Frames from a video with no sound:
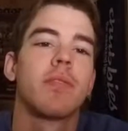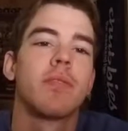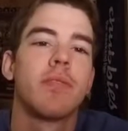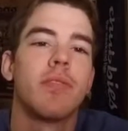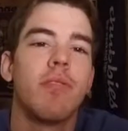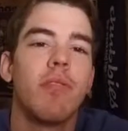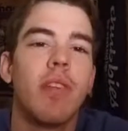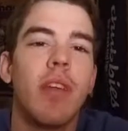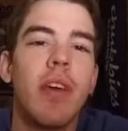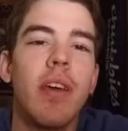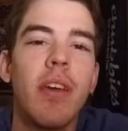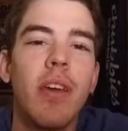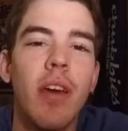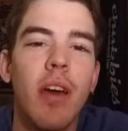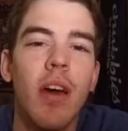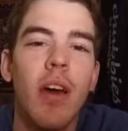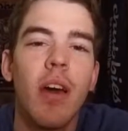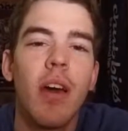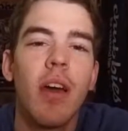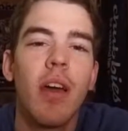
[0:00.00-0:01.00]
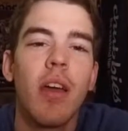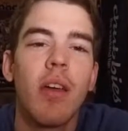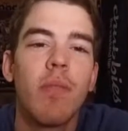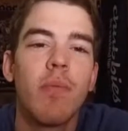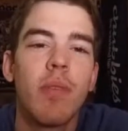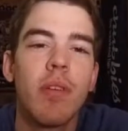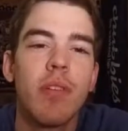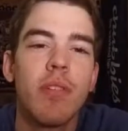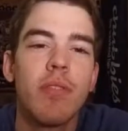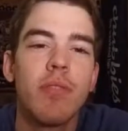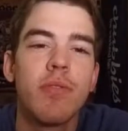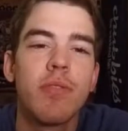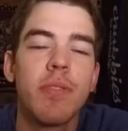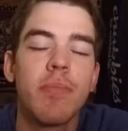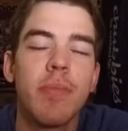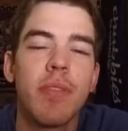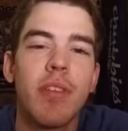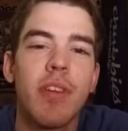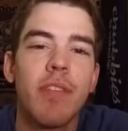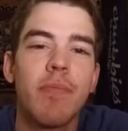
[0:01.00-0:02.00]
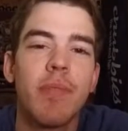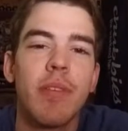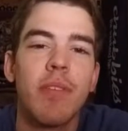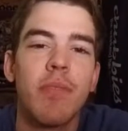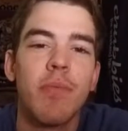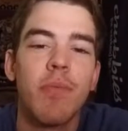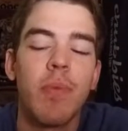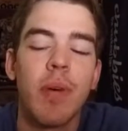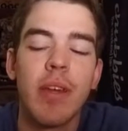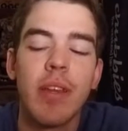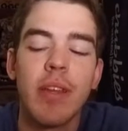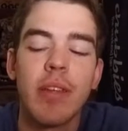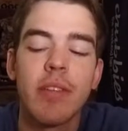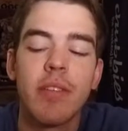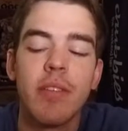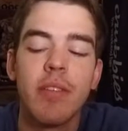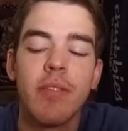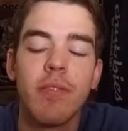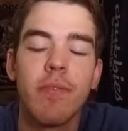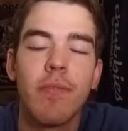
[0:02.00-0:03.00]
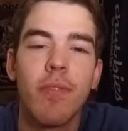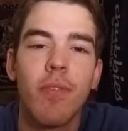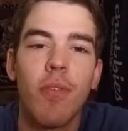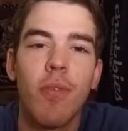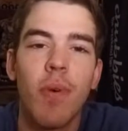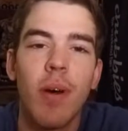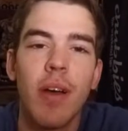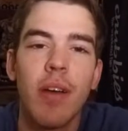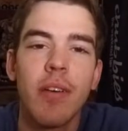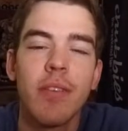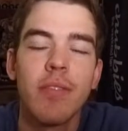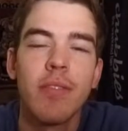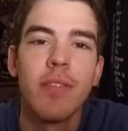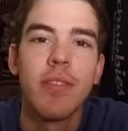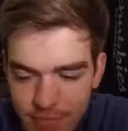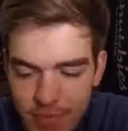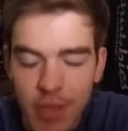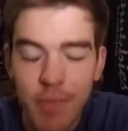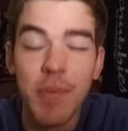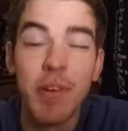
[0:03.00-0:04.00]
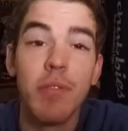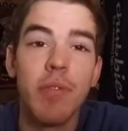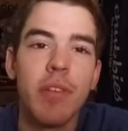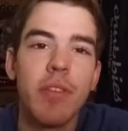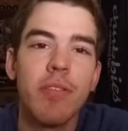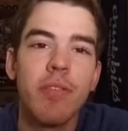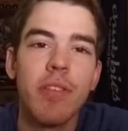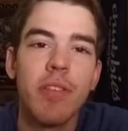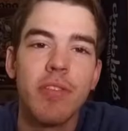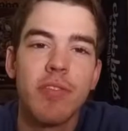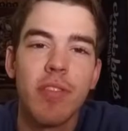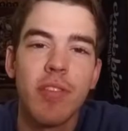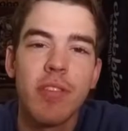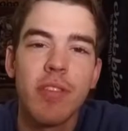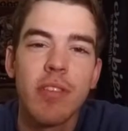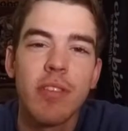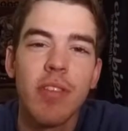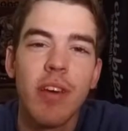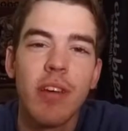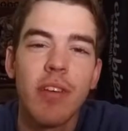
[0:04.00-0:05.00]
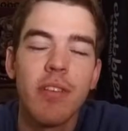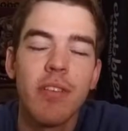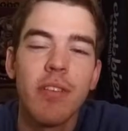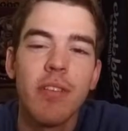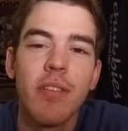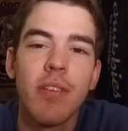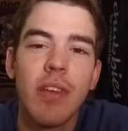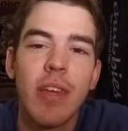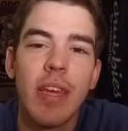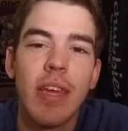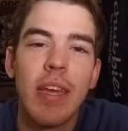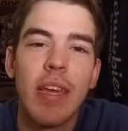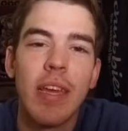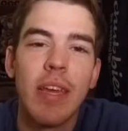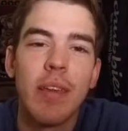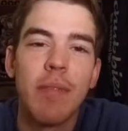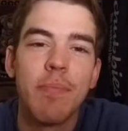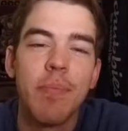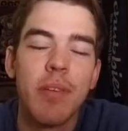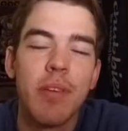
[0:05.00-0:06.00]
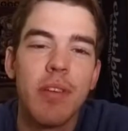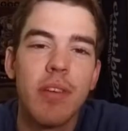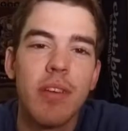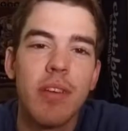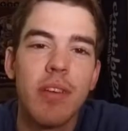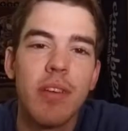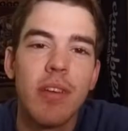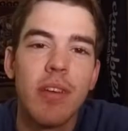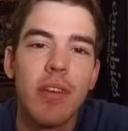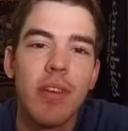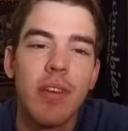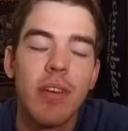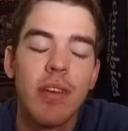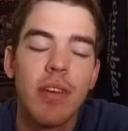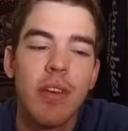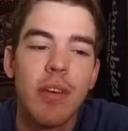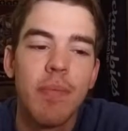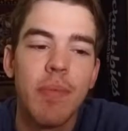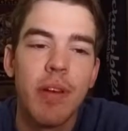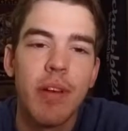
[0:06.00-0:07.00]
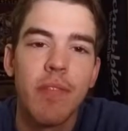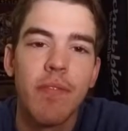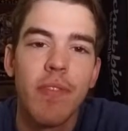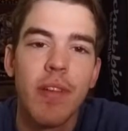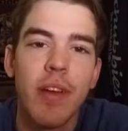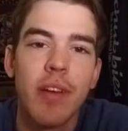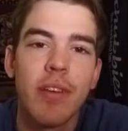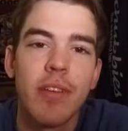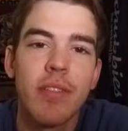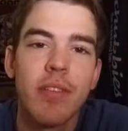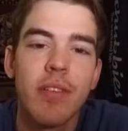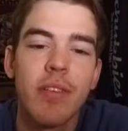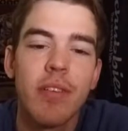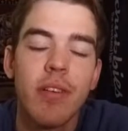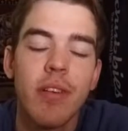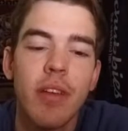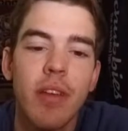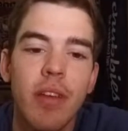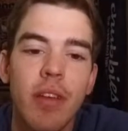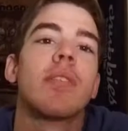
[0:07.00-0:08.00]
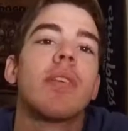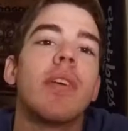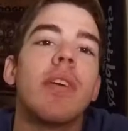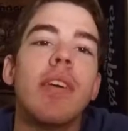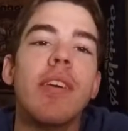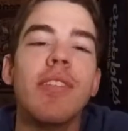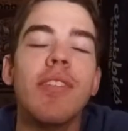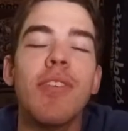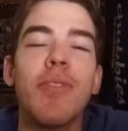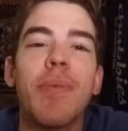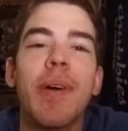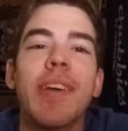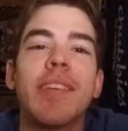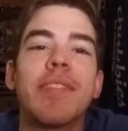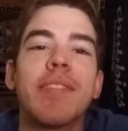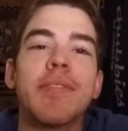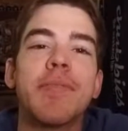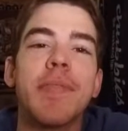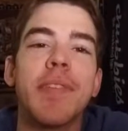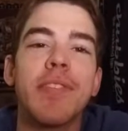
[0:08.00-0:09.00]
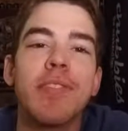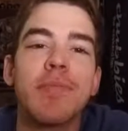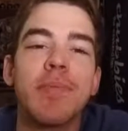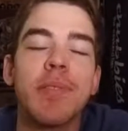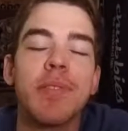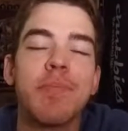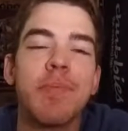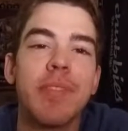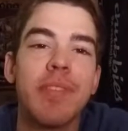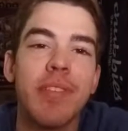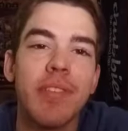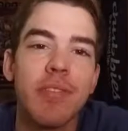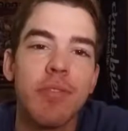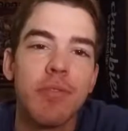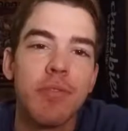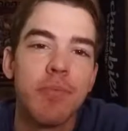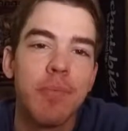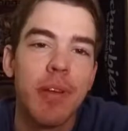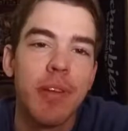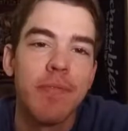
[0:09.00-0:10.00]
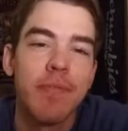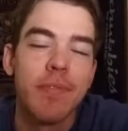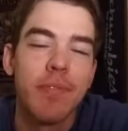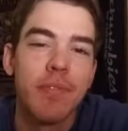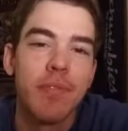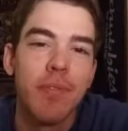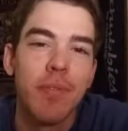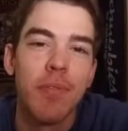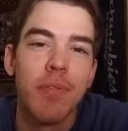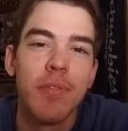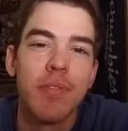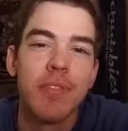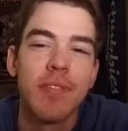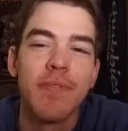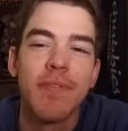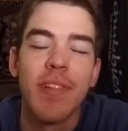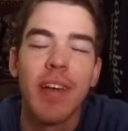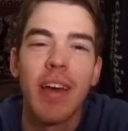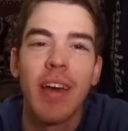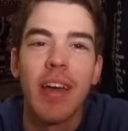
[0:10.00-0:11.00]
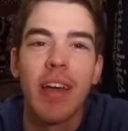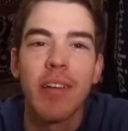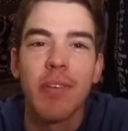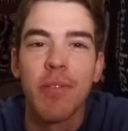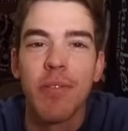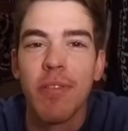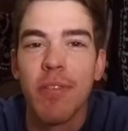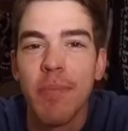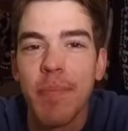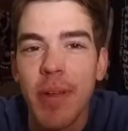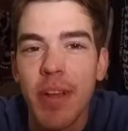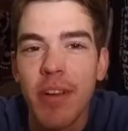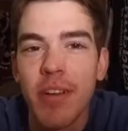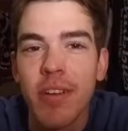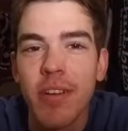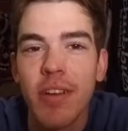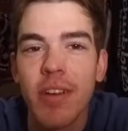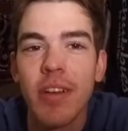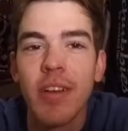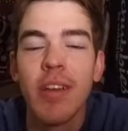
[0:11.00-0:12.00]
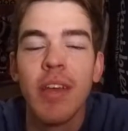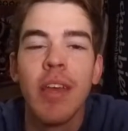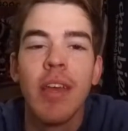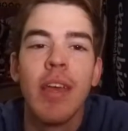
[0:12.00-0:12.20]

So today I want to do something I've been waiting to do for a while. I'm going to redo the trunk lid liner and put a American flag on there. In no way is this video supposed to be disrespectful towards a flag or America.